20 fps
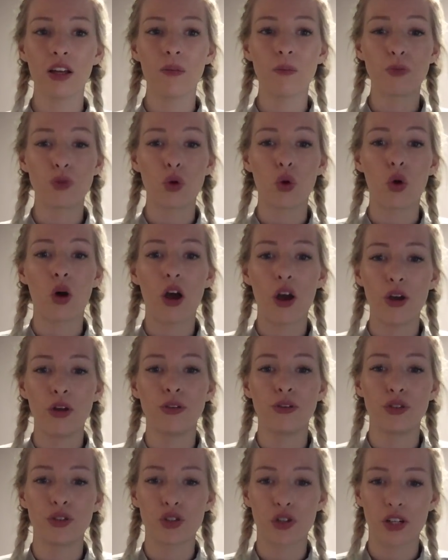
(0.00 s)
your
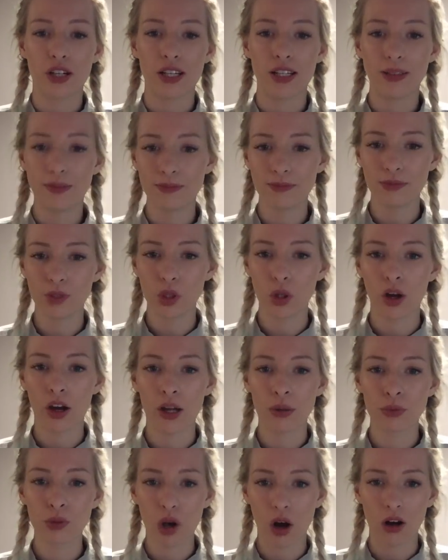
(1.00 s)
own dream, your
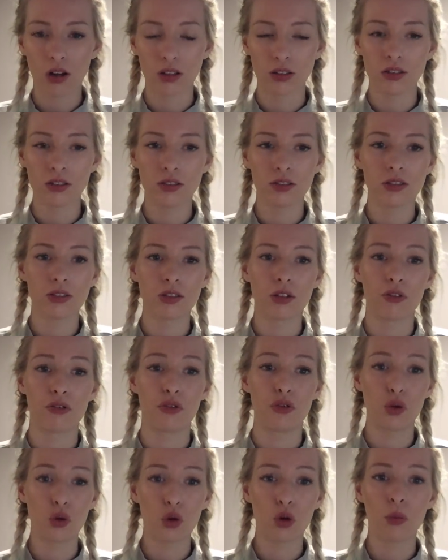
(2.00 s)
own goal of
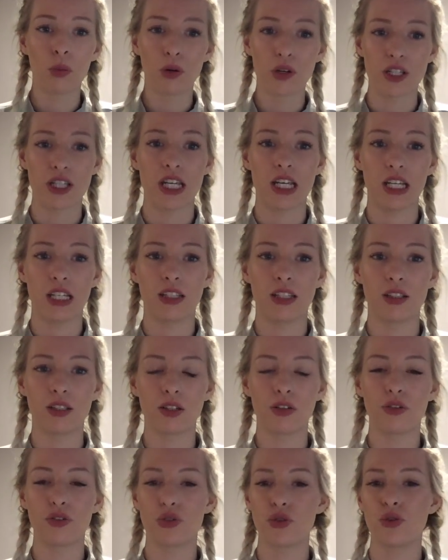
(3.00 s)
your body.
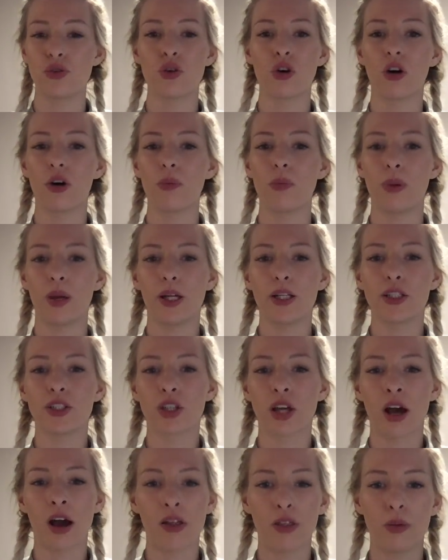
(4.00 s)
Do not
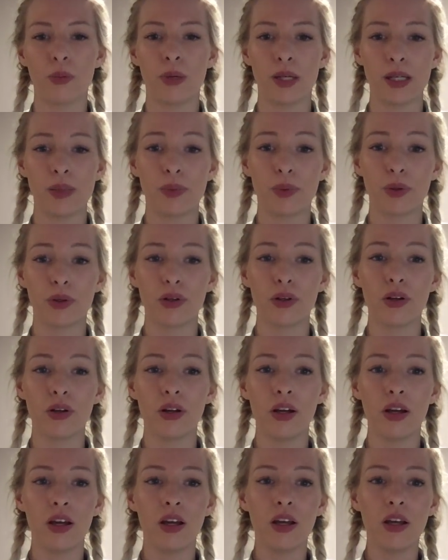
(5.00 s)
picture other people,
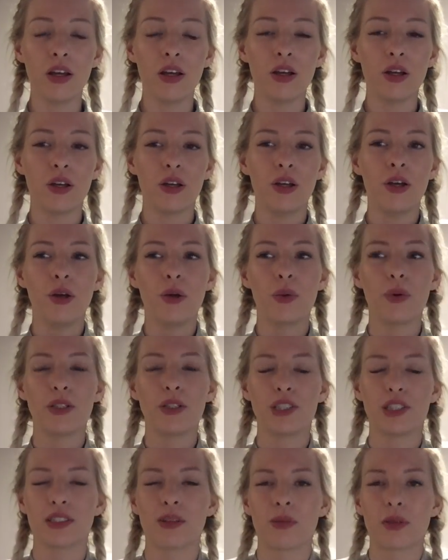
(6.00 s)
which
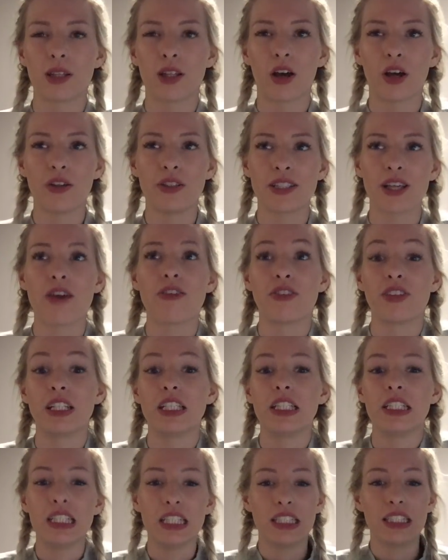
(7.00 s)
is something that I definitely
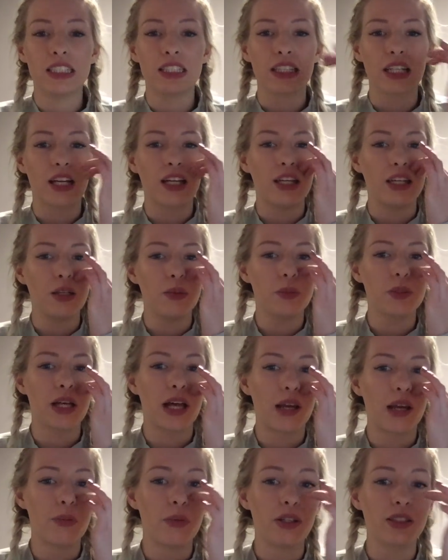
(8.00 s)
need to keep
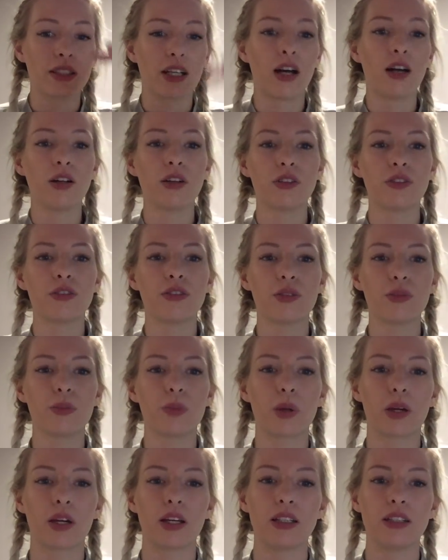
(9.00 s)
telling myself,
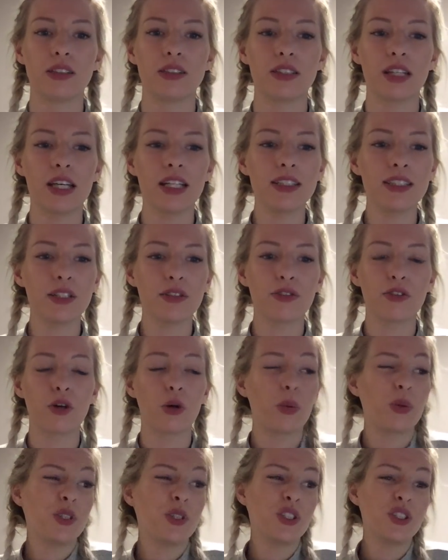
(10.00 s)
because it is
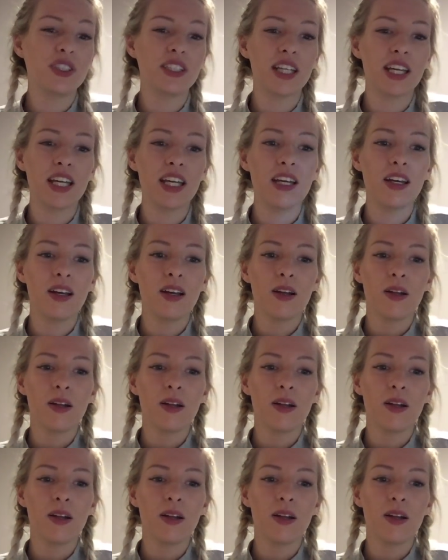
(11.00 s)
difficult when you see